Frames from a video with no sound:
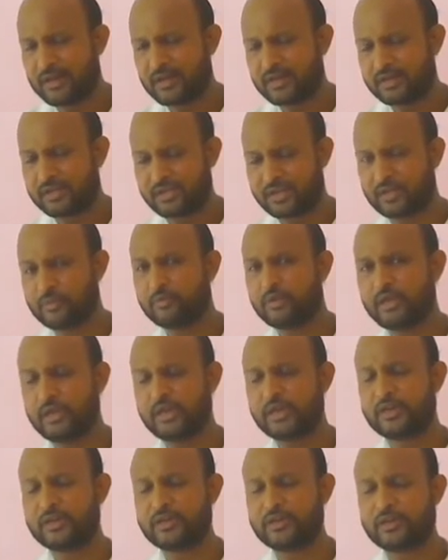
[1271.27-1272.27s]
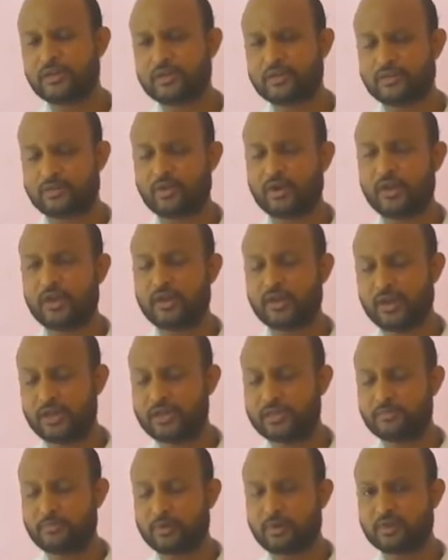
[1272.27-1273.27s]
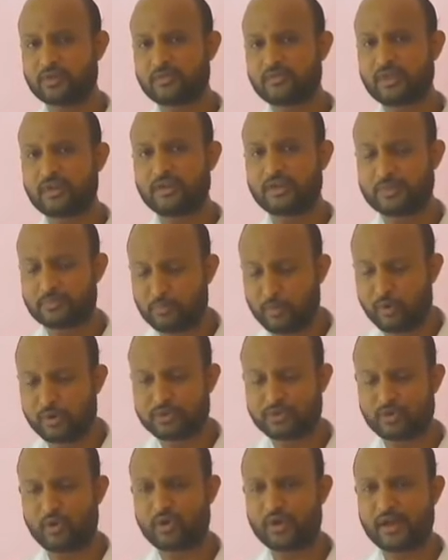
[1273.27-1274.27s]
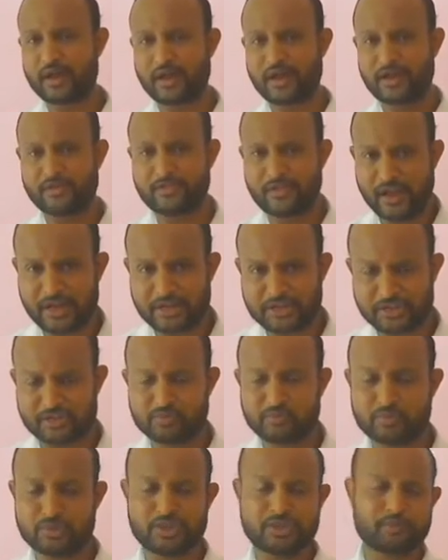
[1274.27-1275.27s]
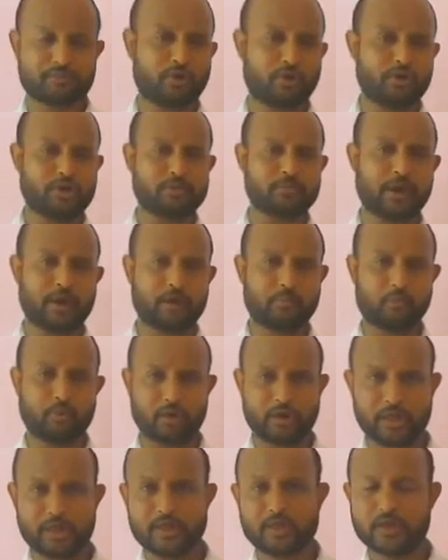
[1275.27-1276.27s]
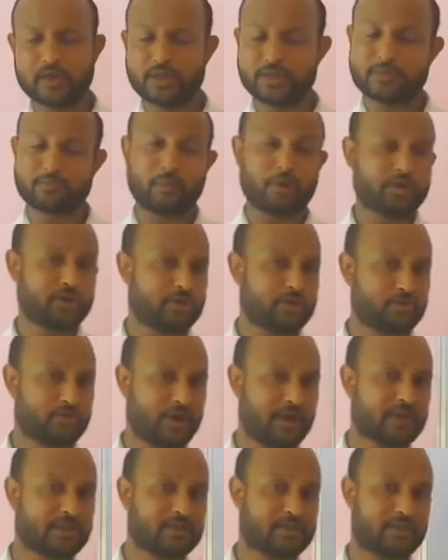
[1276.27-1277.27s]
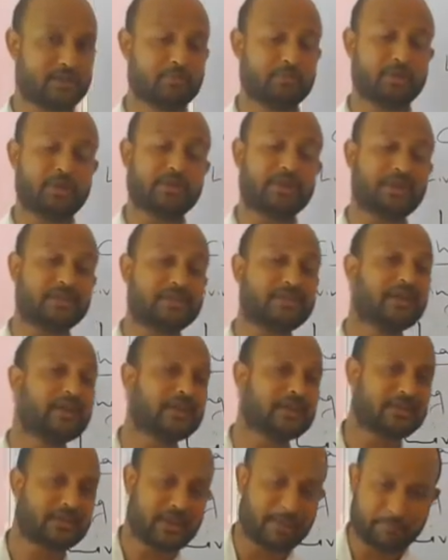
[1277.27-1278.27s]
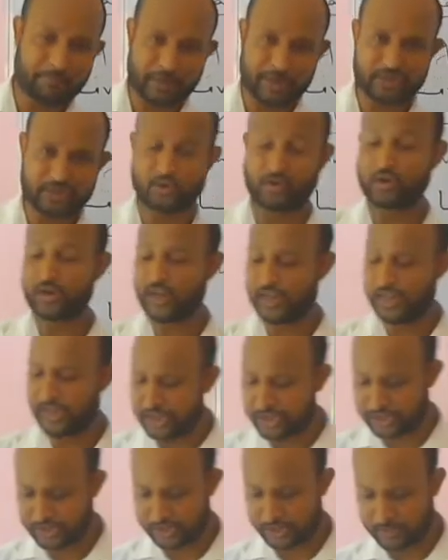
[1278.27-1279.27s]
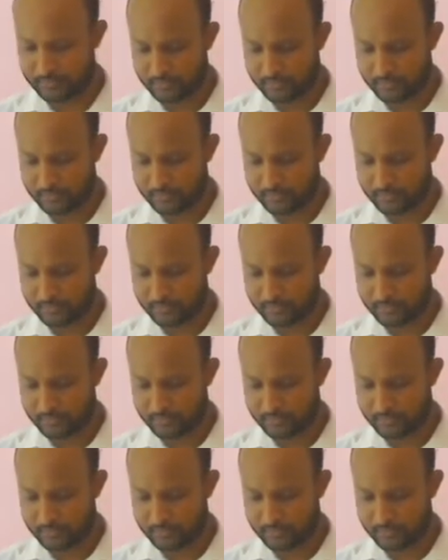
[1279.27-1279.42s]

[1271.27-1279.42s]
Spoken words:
it is because of the response or the reaction which is produced by our body responding to the stimuli, that is the temperature or the heat.